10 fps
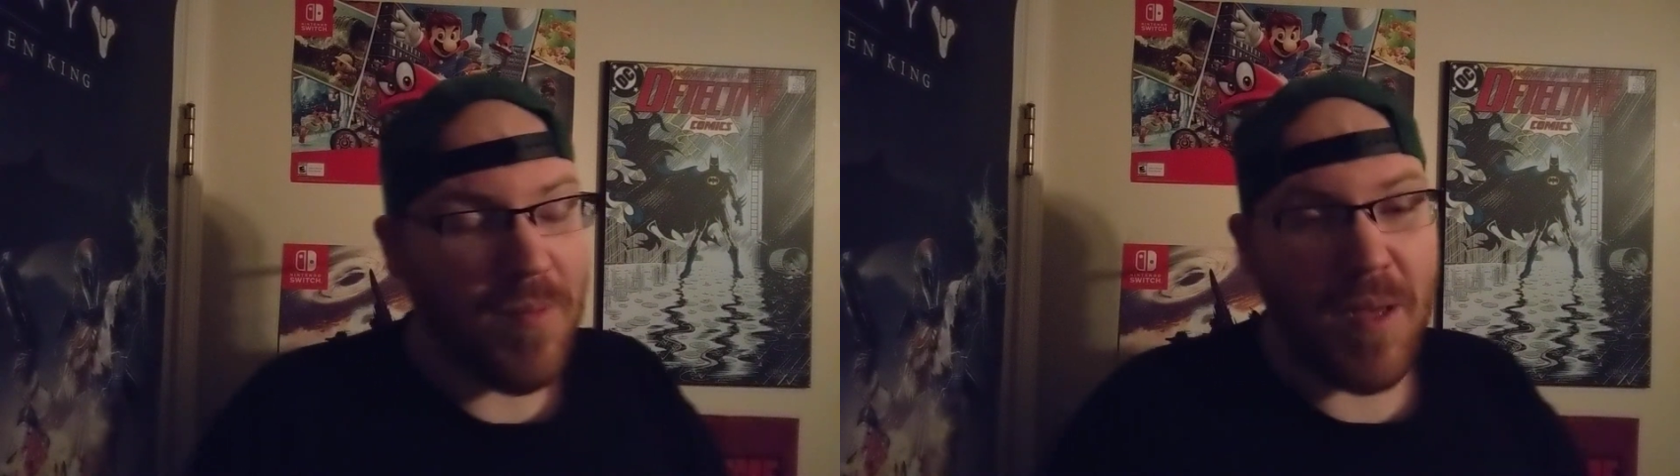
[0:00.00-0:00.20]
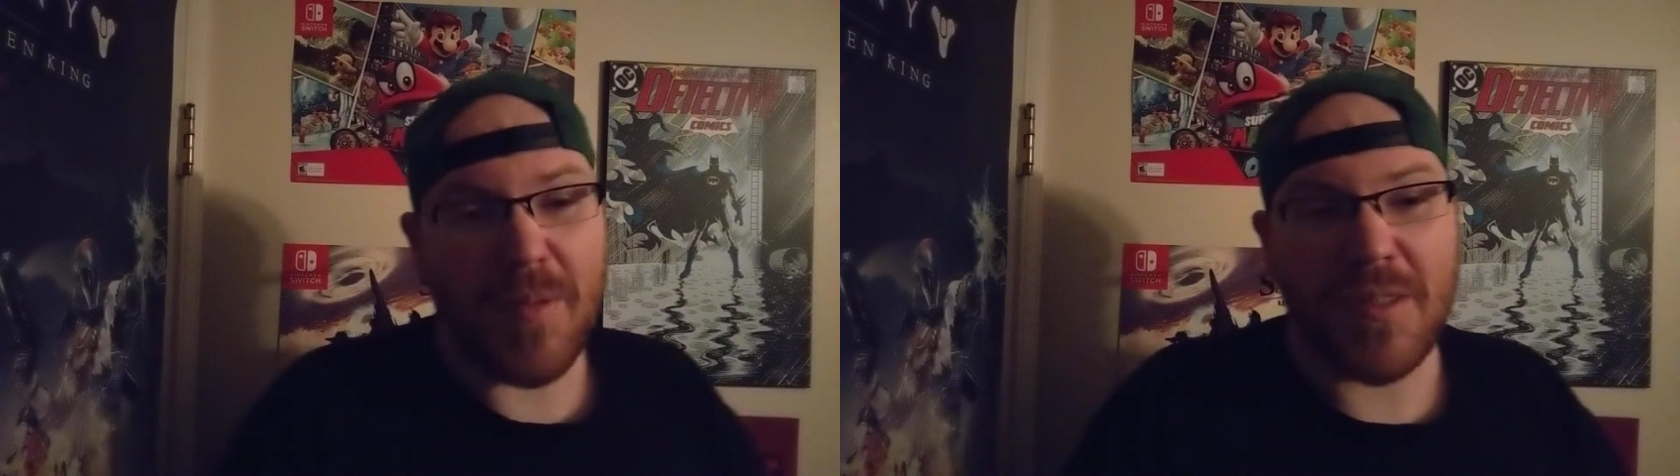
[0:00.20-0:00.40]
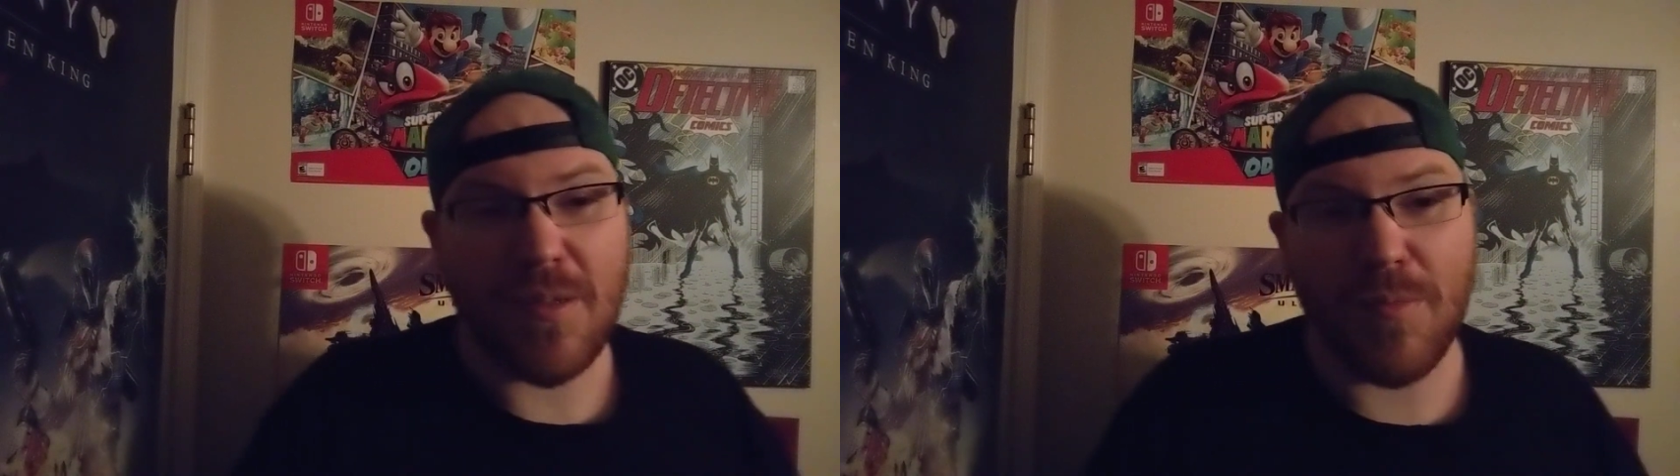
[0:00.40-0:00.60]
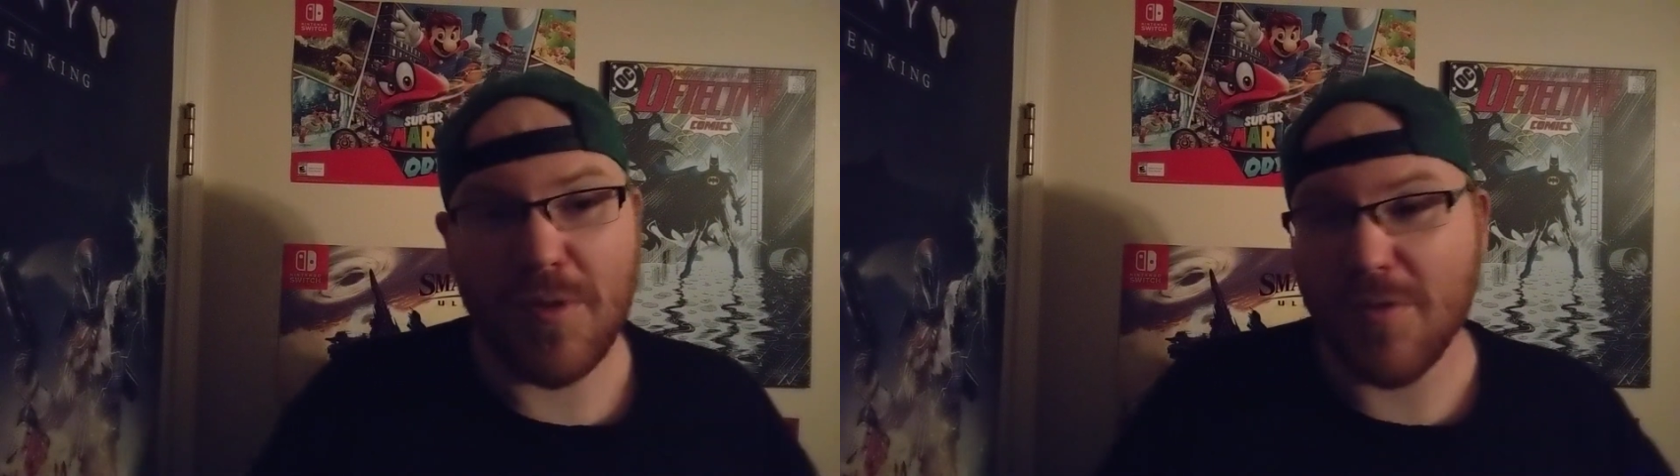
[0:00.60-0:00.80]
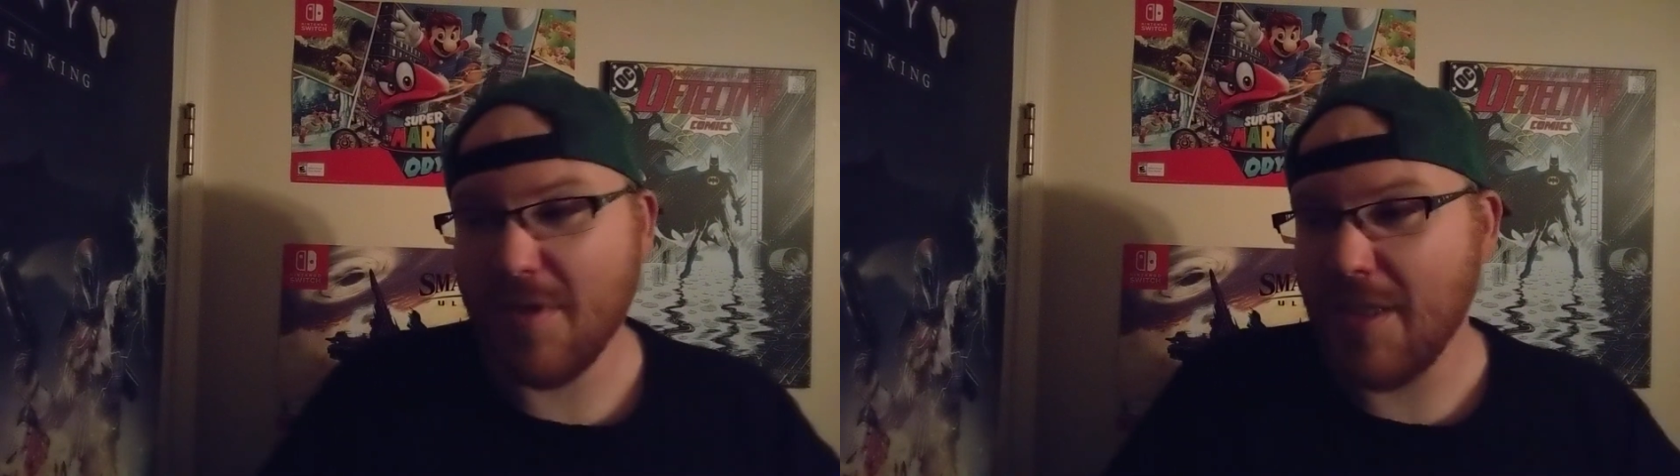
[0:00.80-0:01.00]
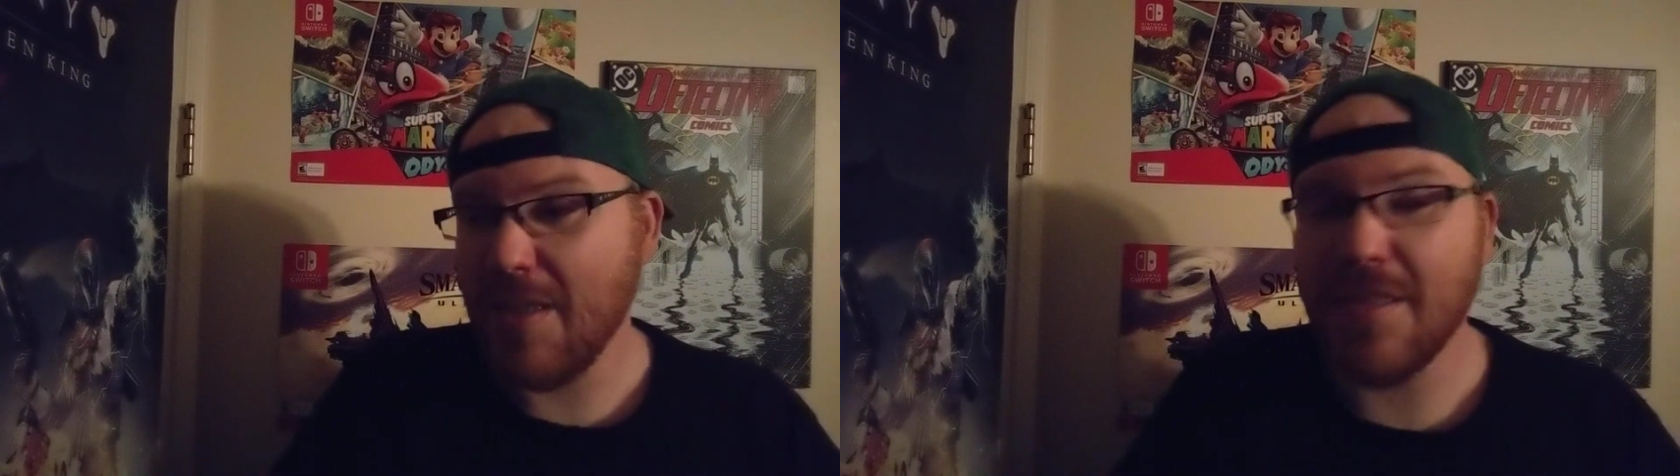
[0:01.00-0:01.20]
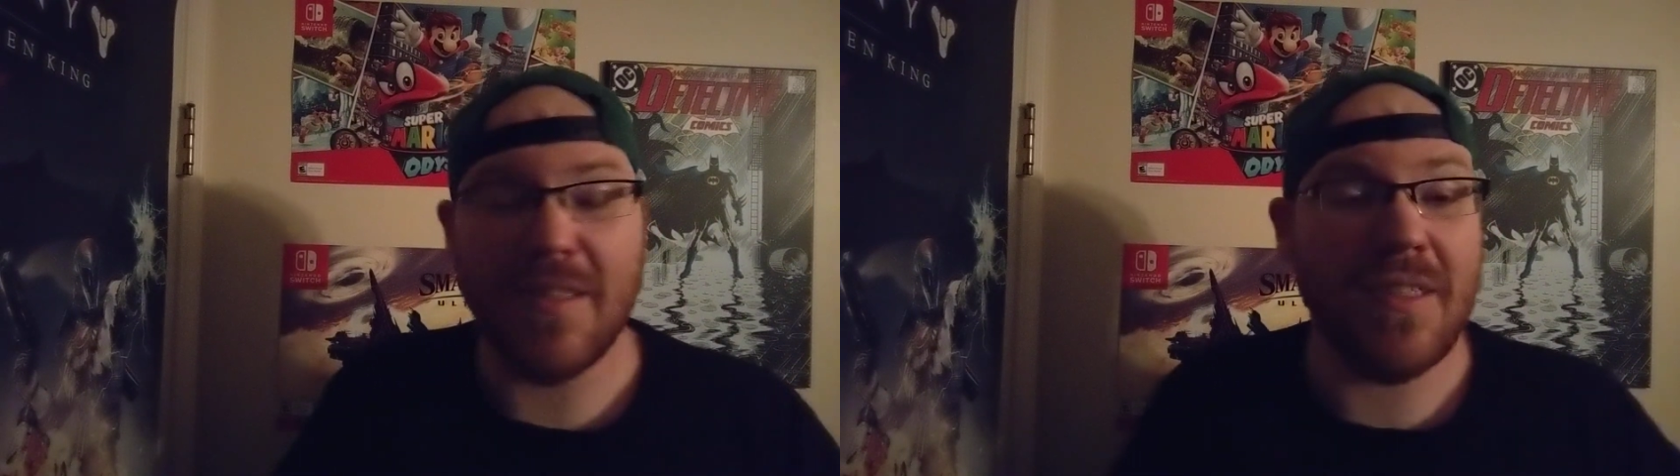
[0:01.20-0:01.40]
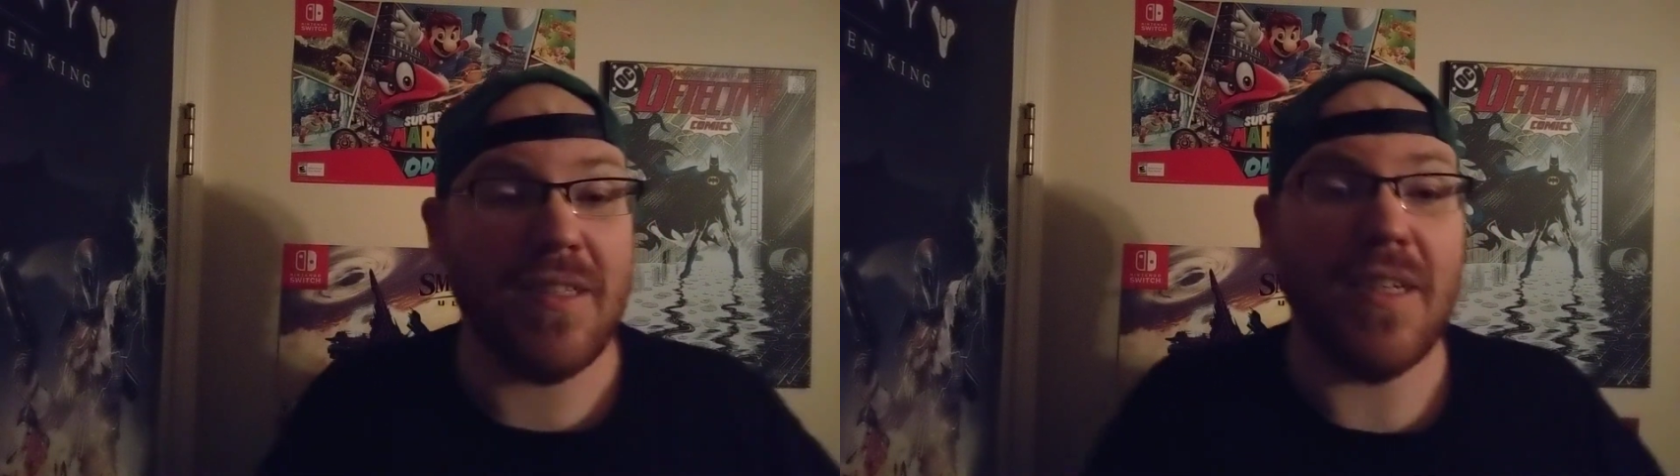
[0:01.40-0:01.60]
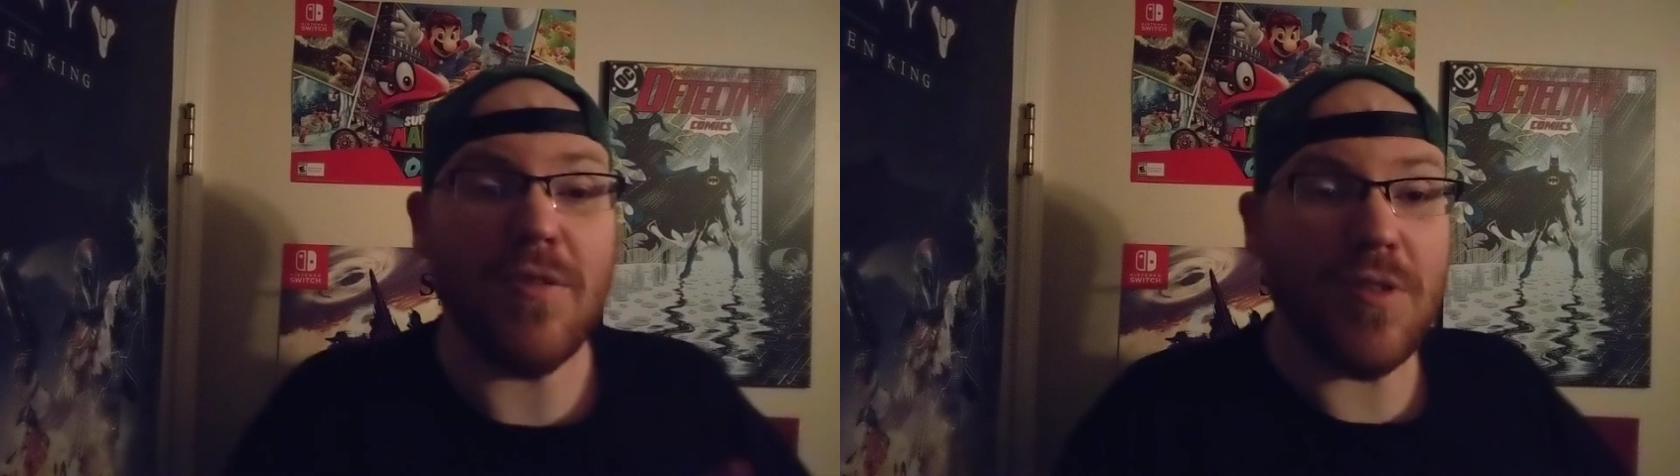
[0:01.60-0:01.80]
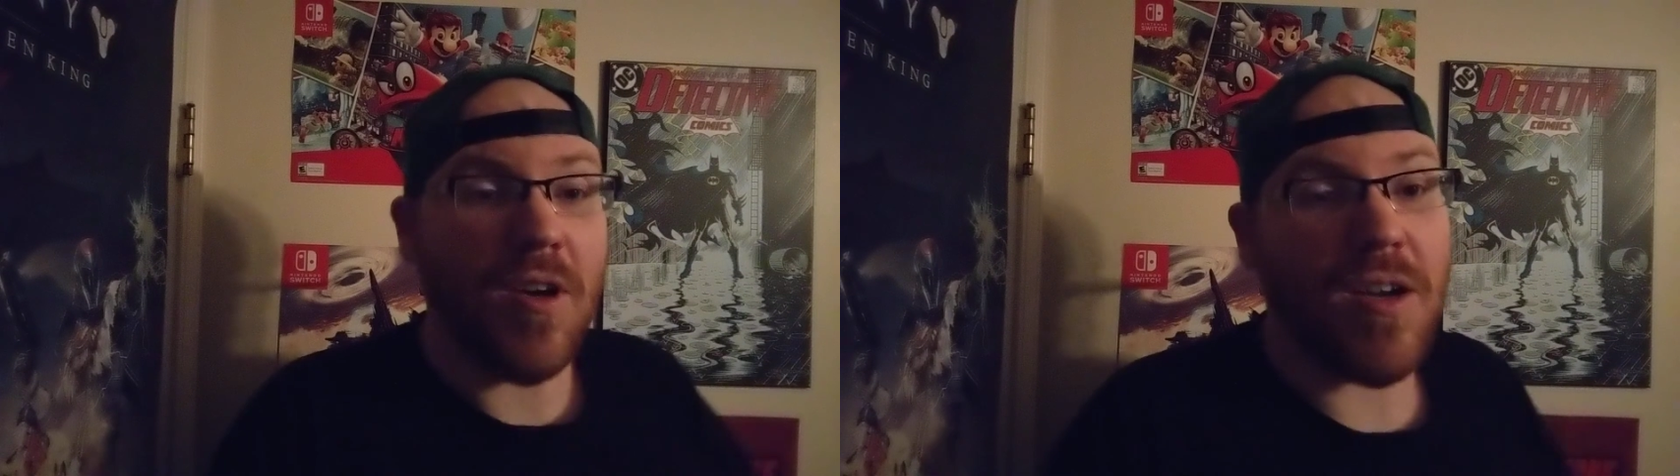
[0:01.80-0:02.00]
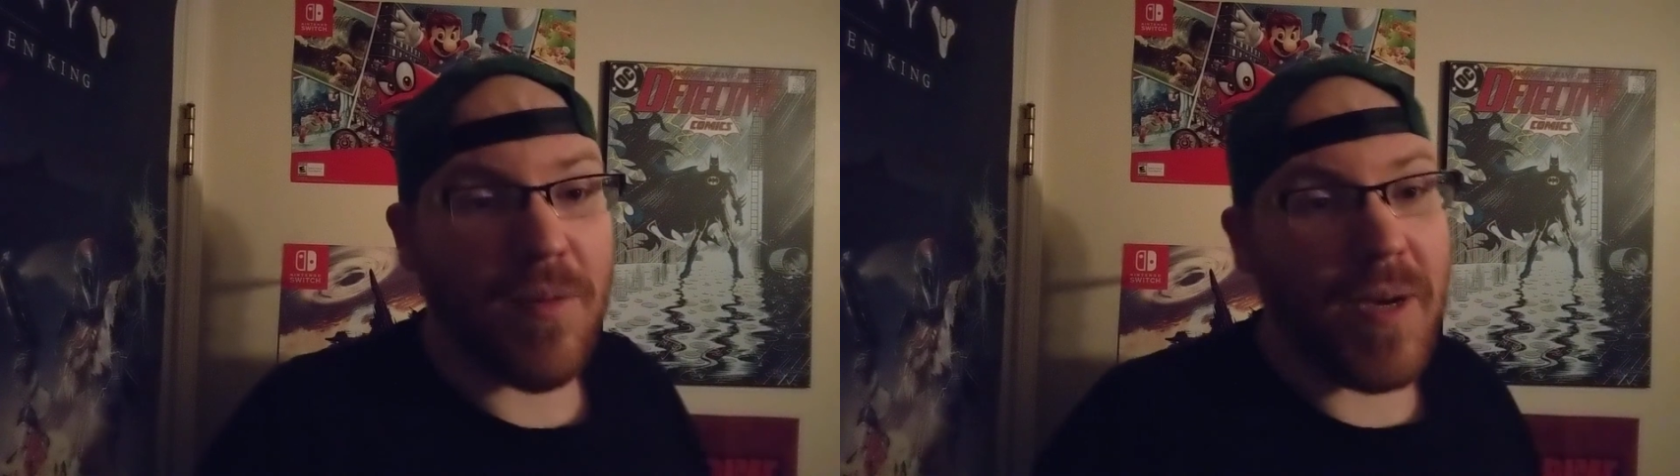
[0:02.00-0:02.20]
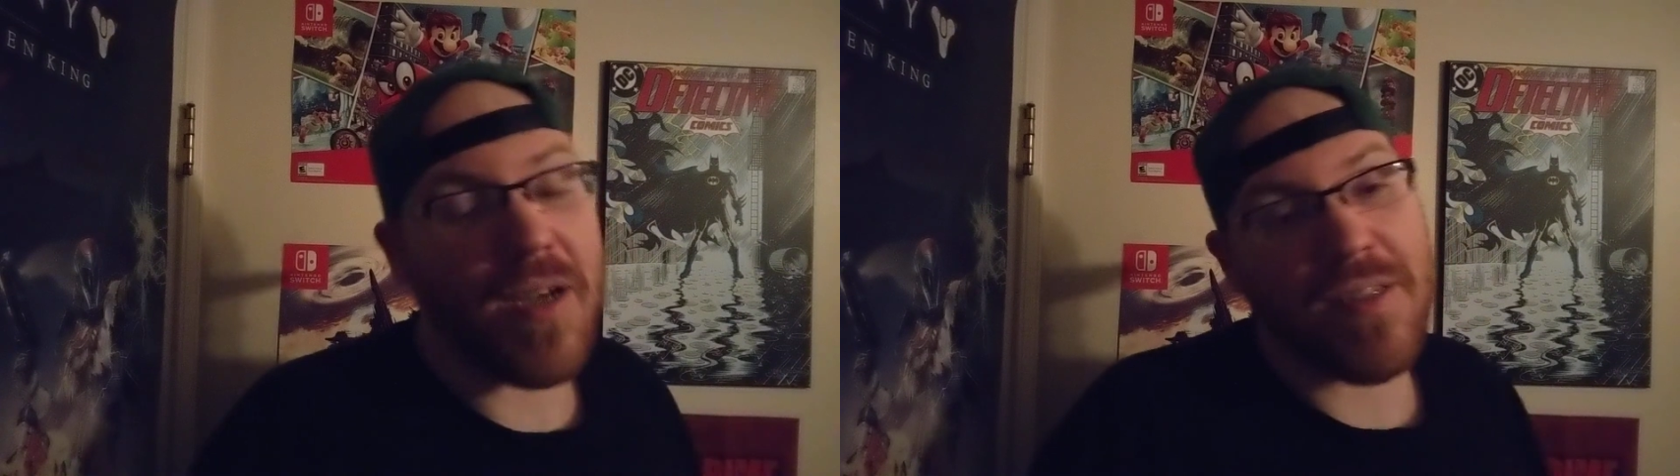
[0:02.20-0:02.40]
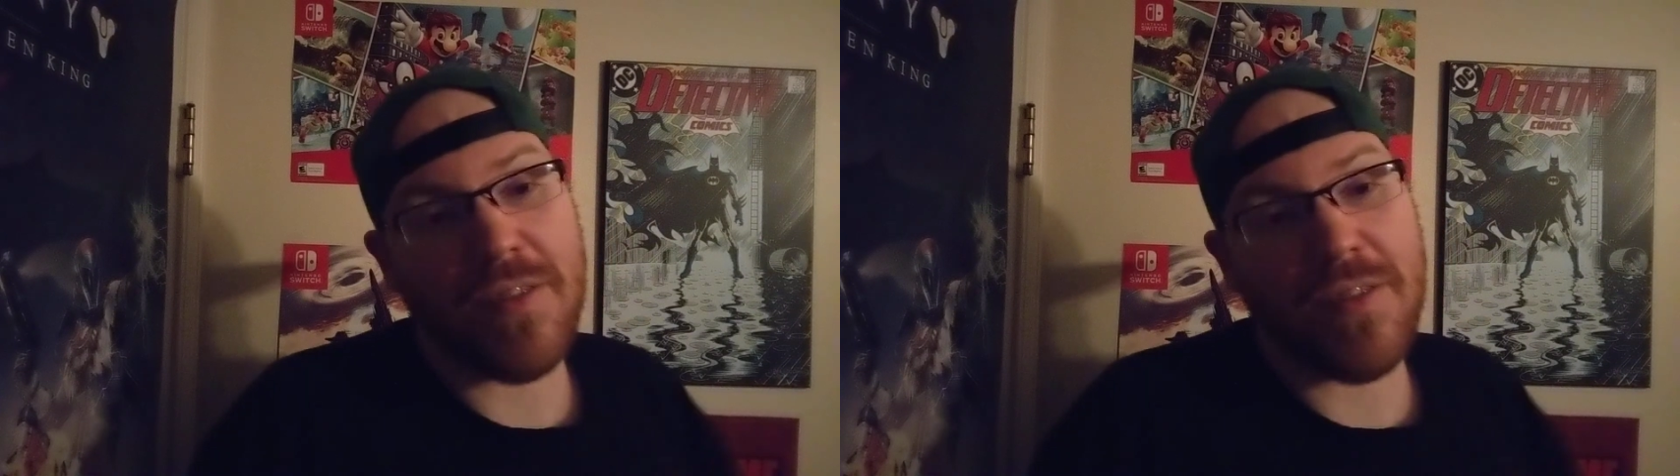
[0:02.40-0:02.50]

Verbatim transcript: Maybe someone will see this and then they'll talk about it,